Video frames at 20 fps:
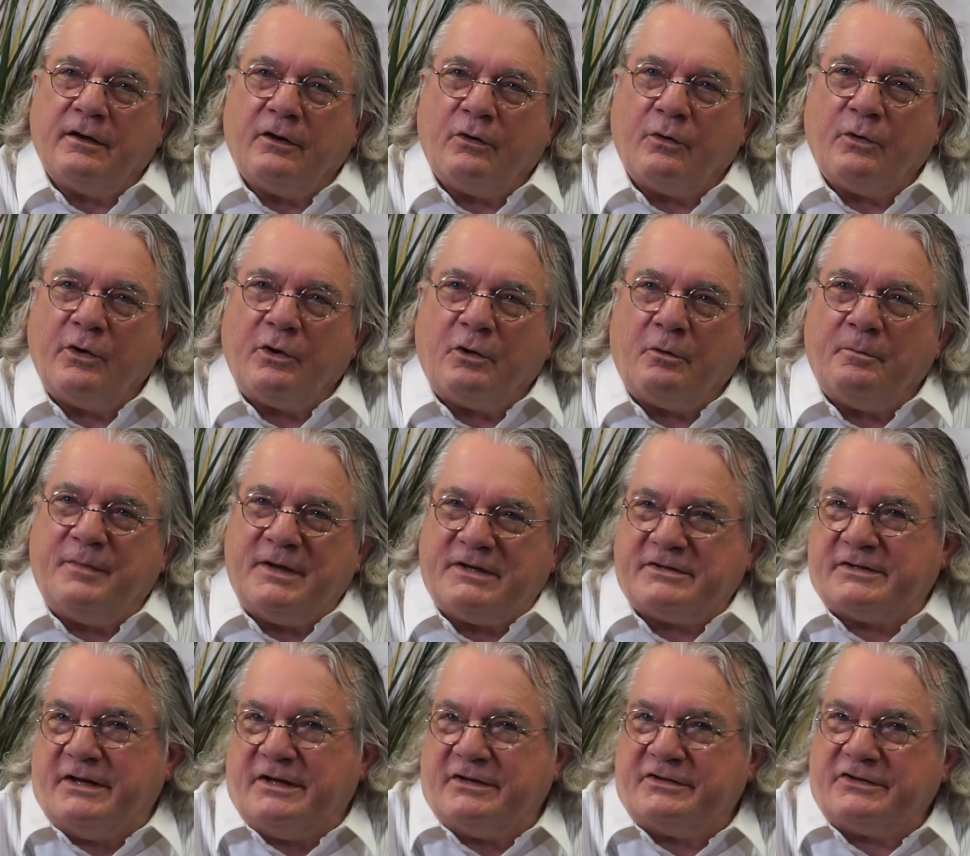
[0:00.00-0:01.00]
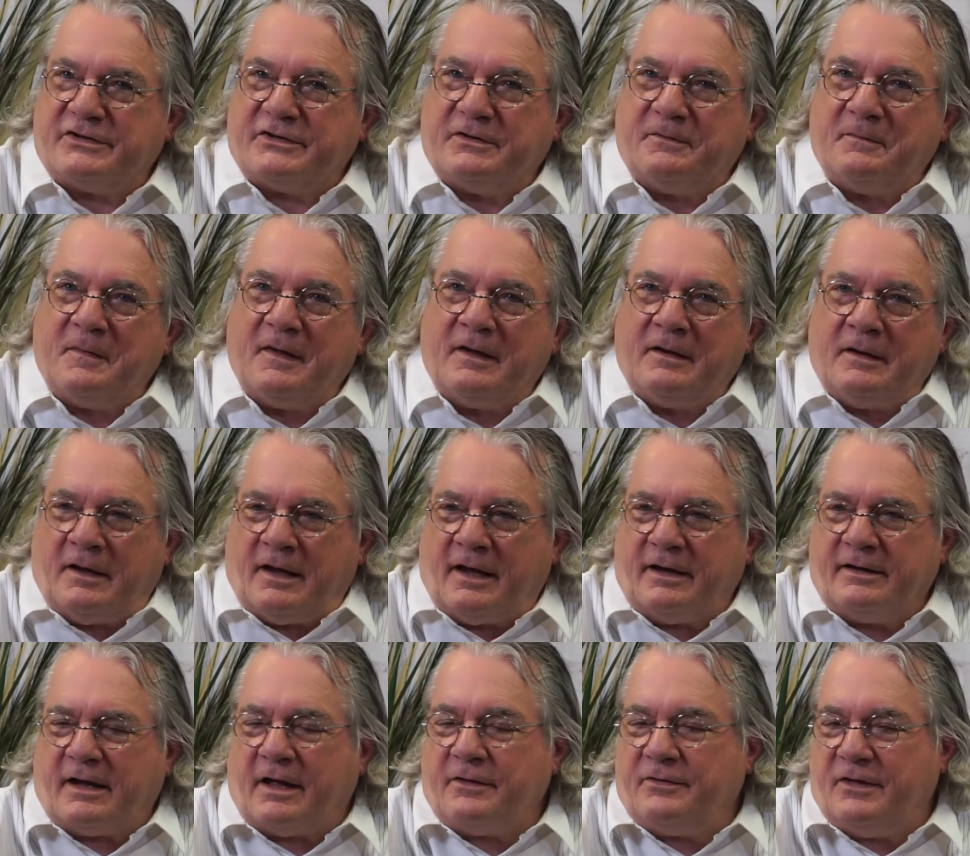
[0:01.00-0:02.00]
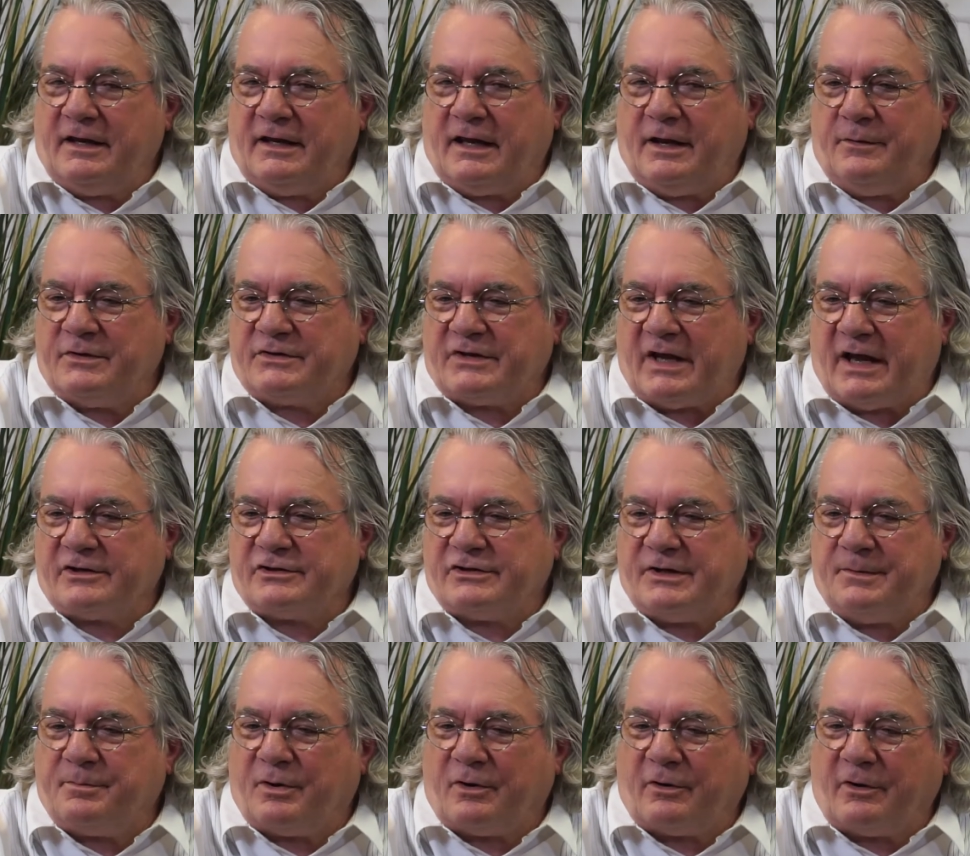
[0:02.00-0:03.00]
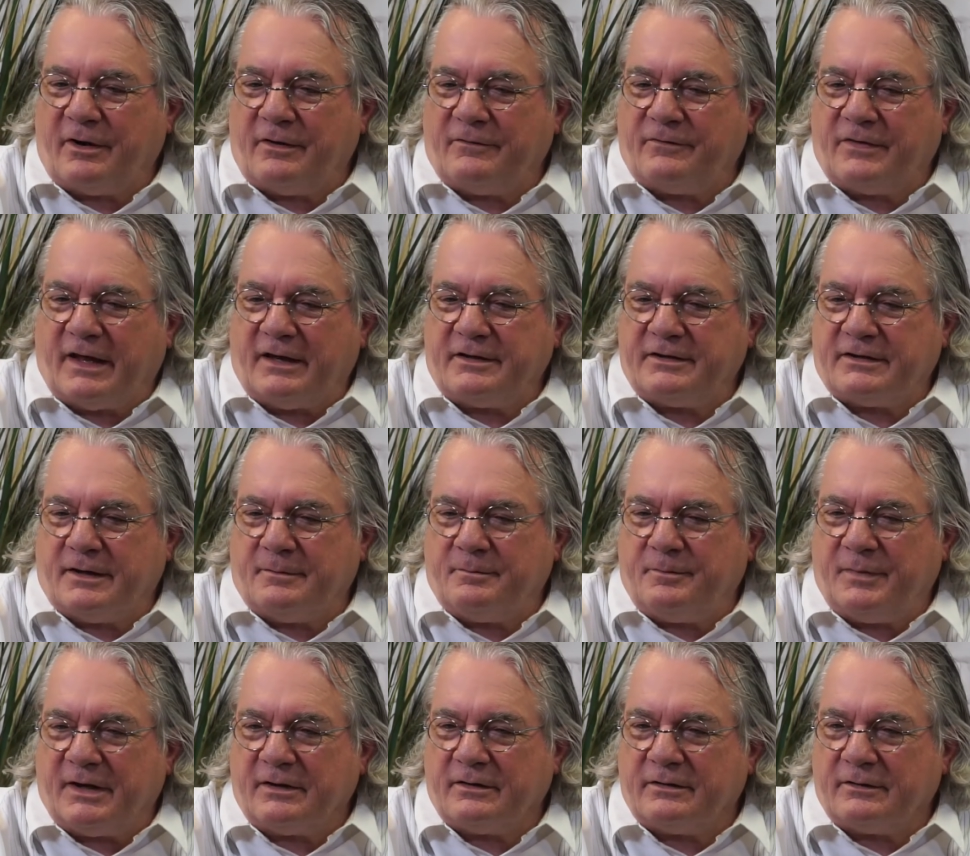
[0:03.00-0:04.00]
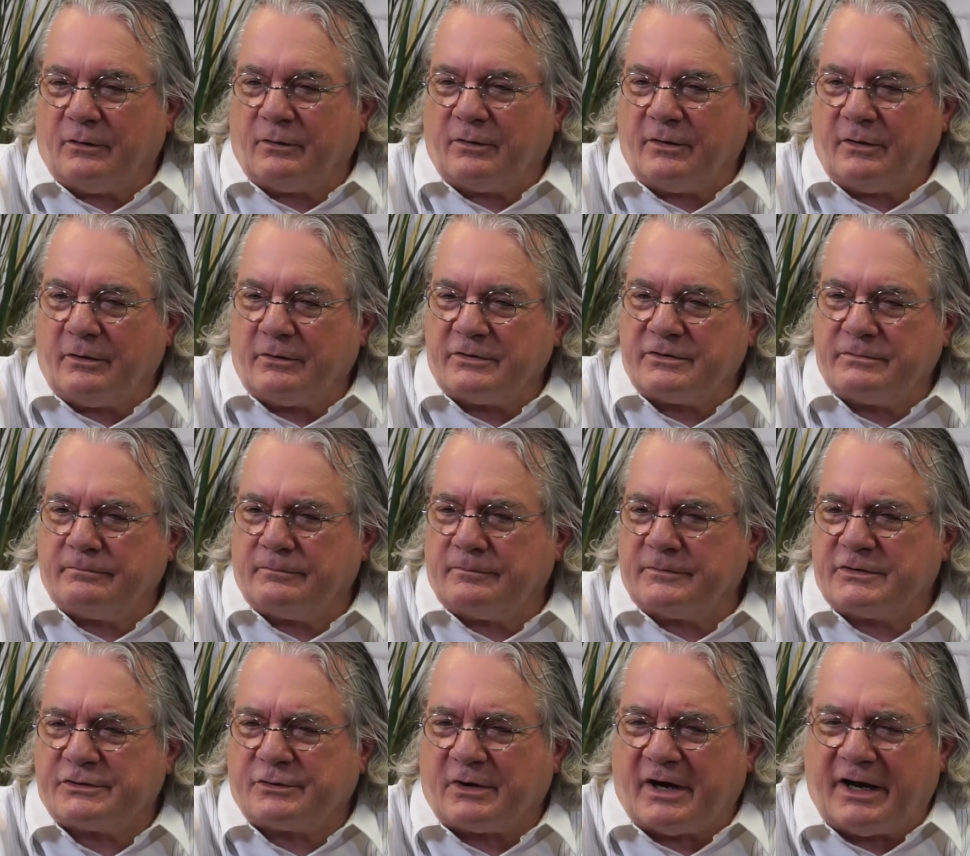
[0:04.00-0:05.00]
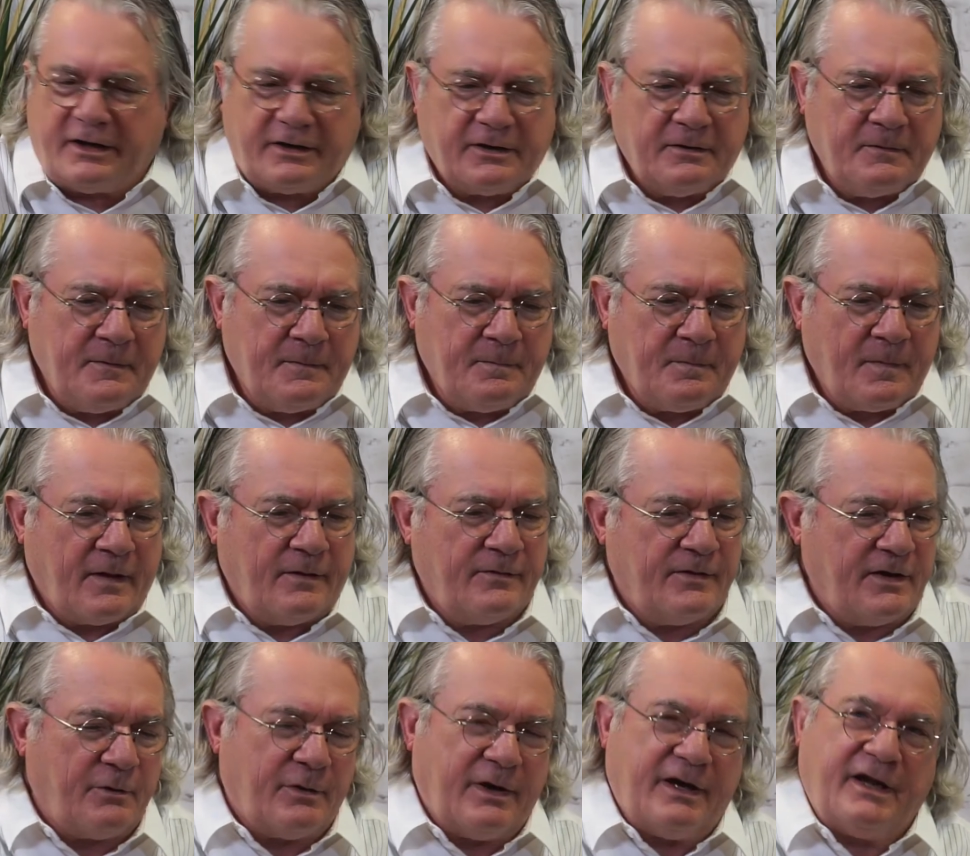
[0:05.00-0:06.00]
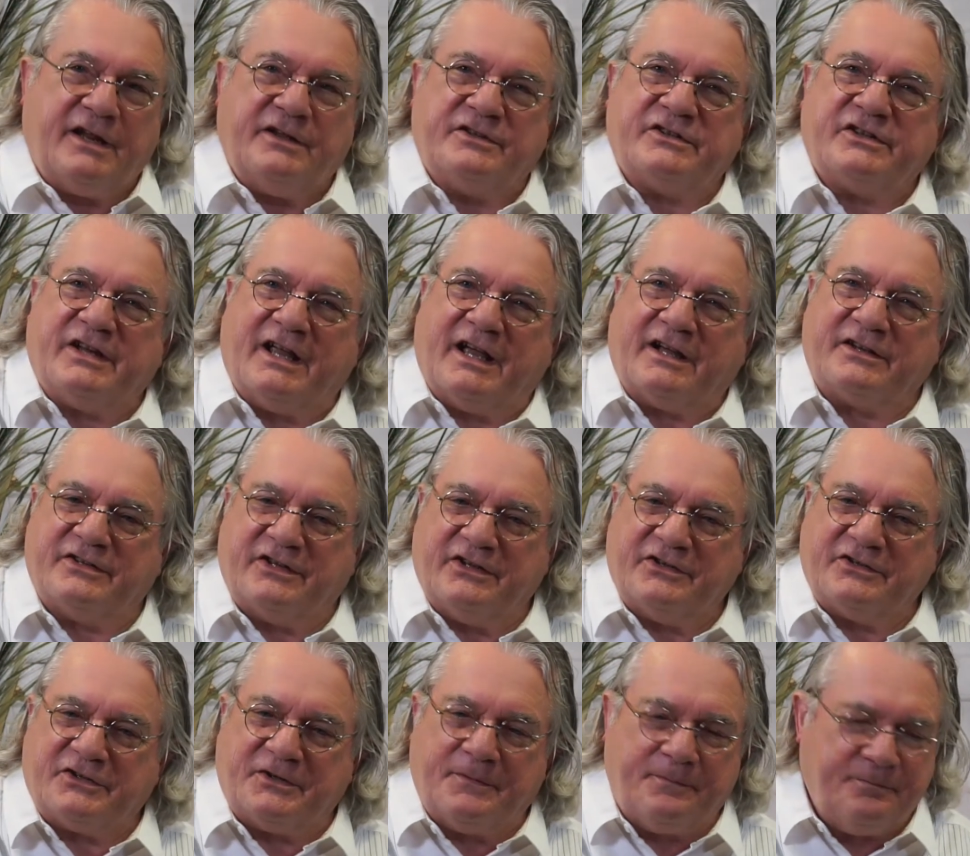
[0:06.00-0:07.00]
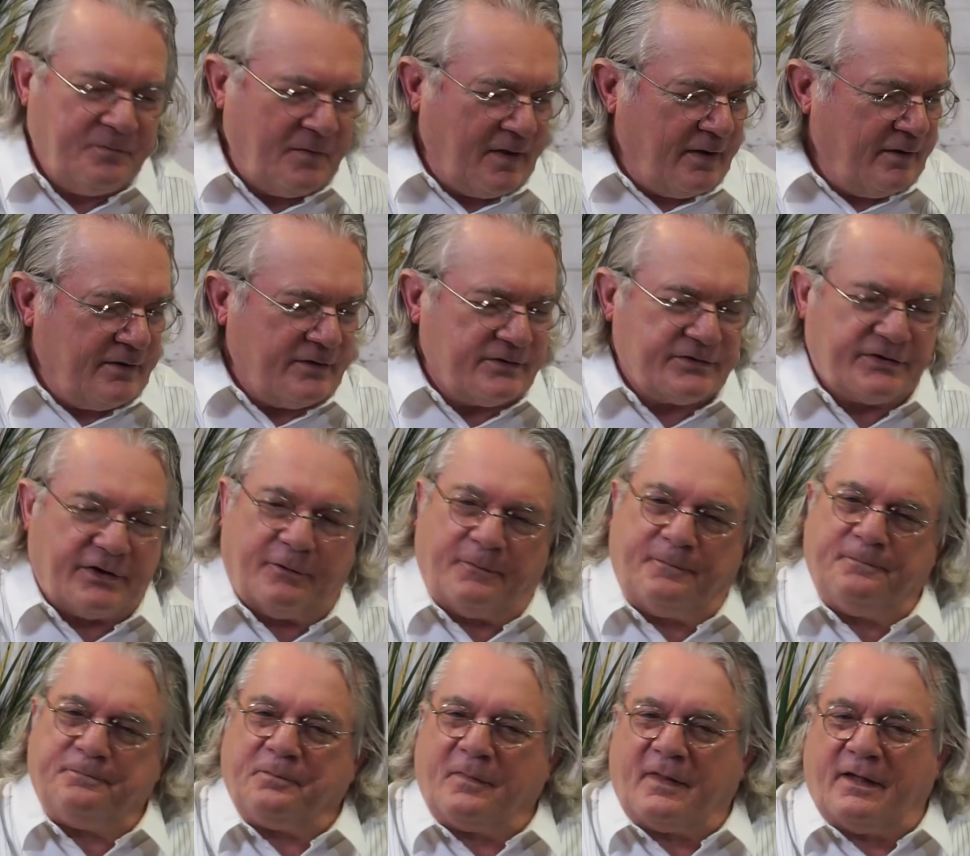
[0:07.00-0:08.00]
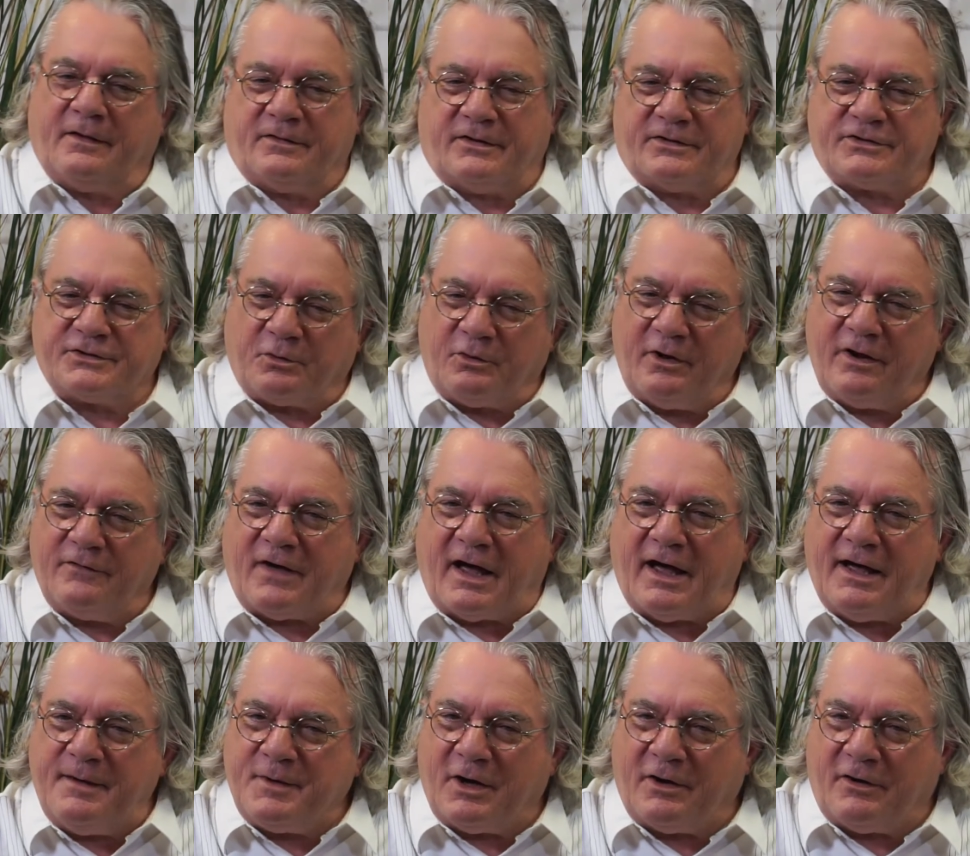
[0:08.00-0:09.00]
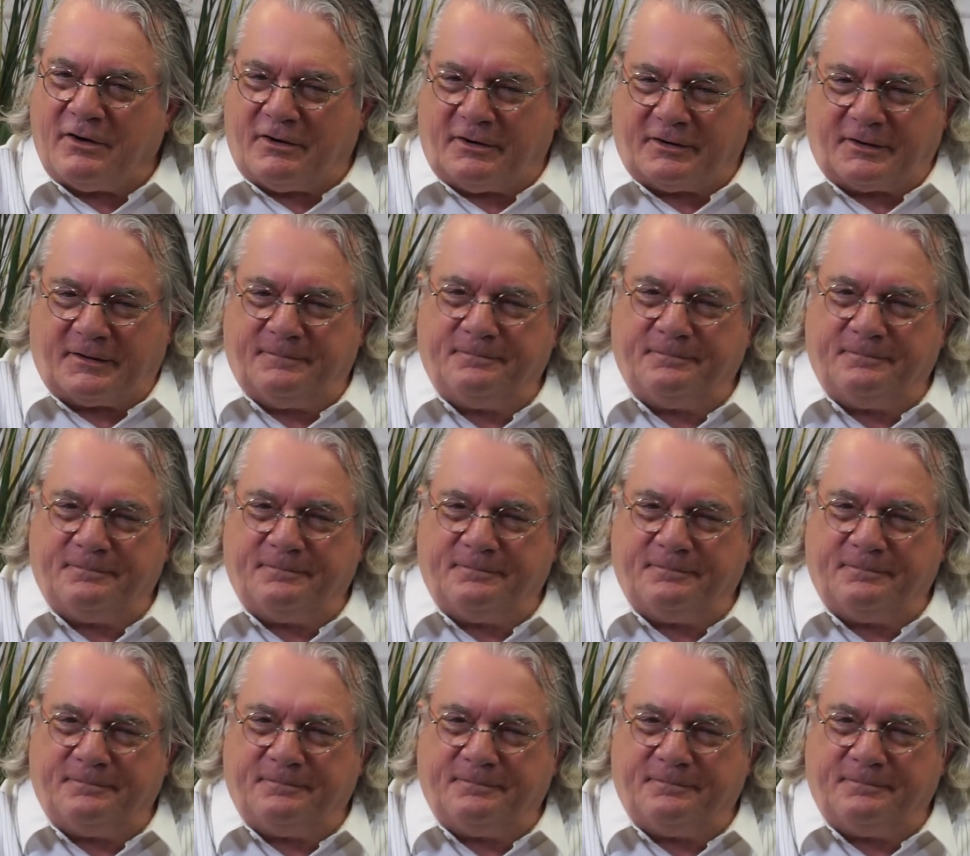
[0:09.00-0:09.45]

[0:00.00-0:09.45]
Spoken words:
oil business. I think he was actually part of that big oil strike there in East Texas. So, the story of Ima Hogg.